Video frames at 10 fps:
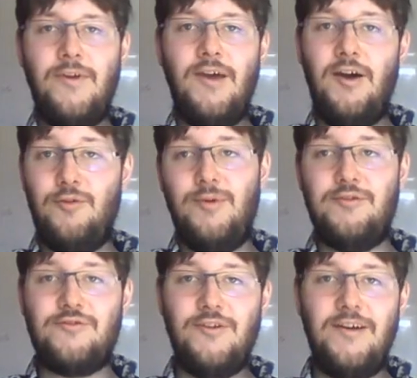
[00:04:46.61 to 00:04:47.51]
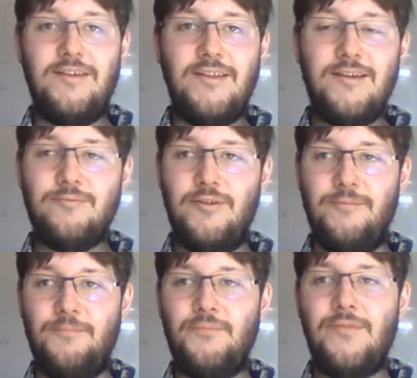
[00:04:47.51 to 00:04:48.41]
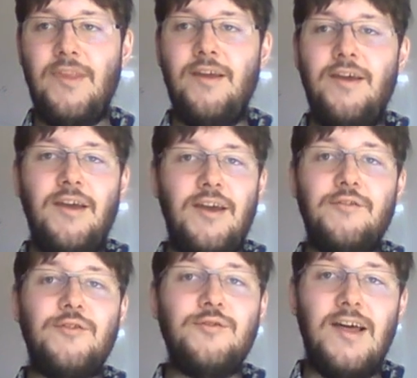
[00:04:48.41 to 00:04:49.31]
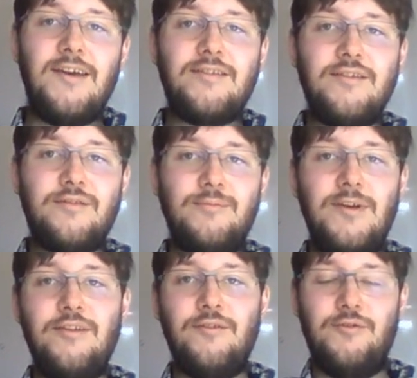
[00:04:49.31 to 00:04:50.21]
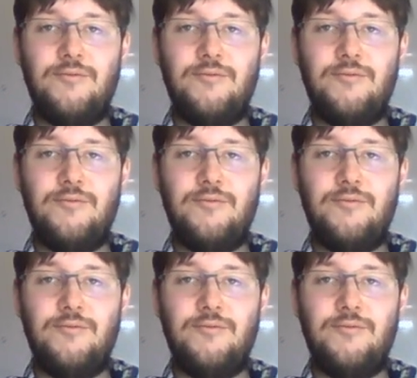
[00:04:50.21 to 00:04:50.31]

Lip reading: How about trying that one? If you liked this video,